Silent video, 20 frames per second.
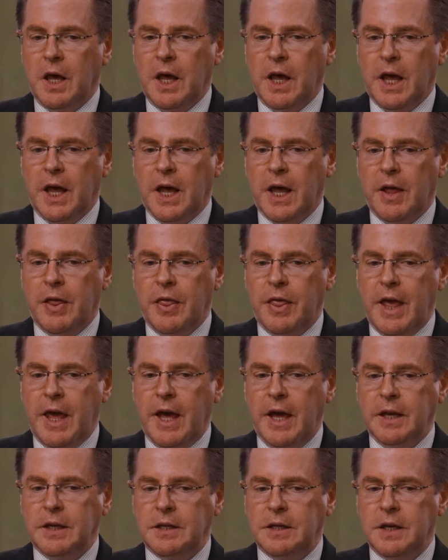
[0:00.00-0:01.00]
Uh,
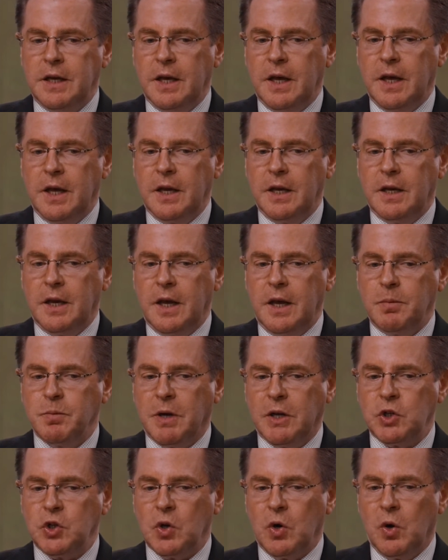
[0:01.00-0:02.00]
they did a
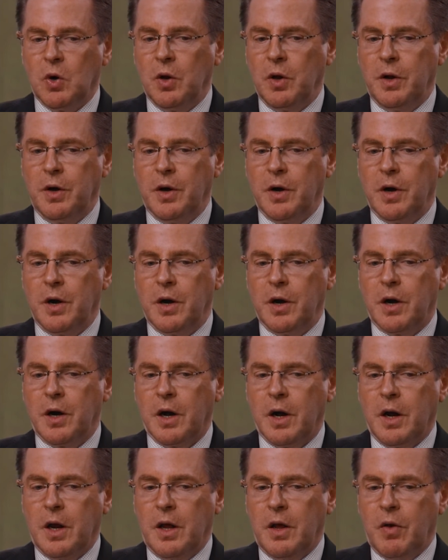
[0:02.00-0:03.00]
much earlier
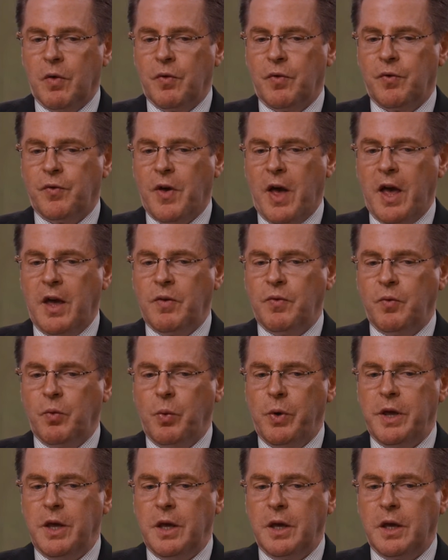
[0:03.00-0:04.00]

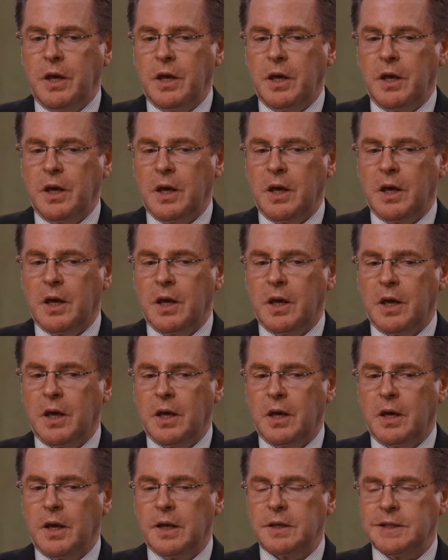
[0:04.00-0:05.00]
five-week
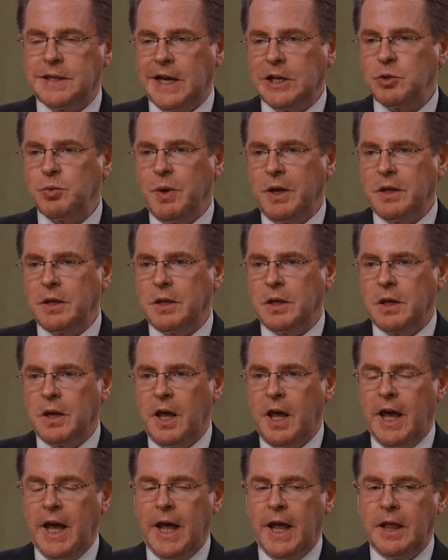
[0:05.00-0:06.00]
uh, assessment,
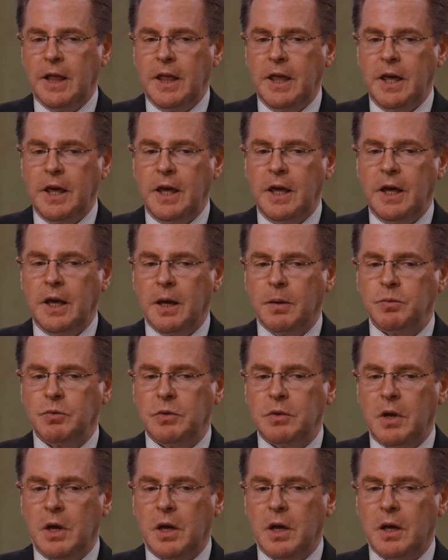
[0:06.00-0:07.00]
and the
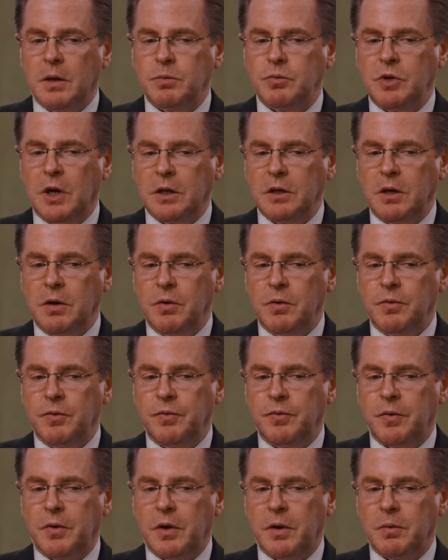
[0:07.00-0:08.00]

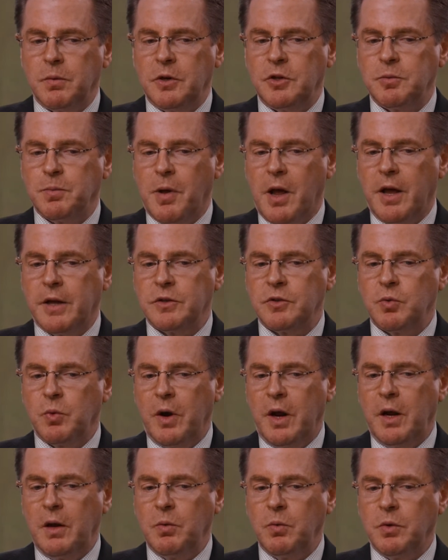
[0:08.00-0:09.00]
objective response
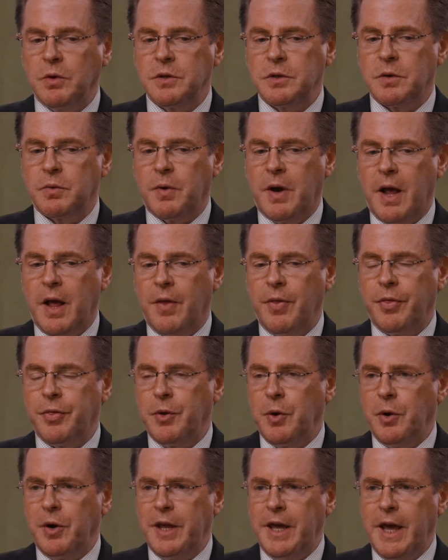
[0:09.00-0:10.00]
rate was around
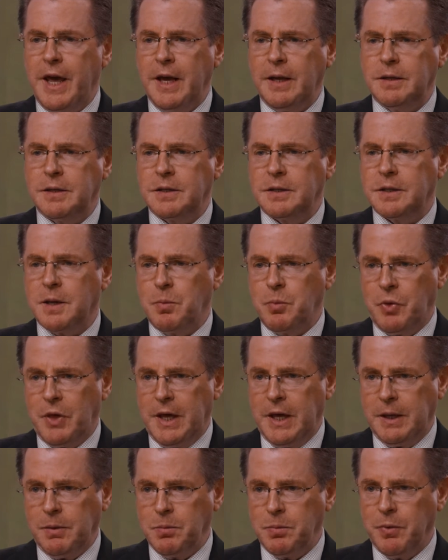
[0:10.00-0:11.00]
38
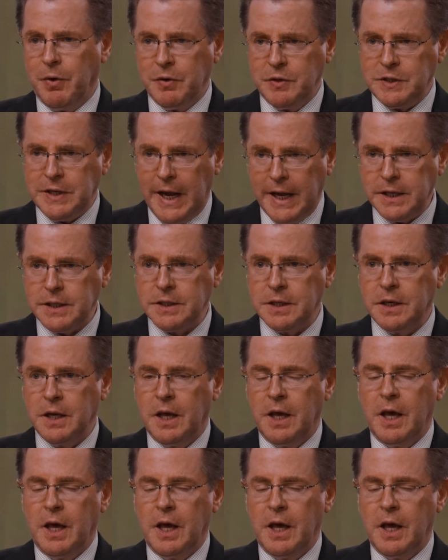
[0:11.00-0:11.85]
something percent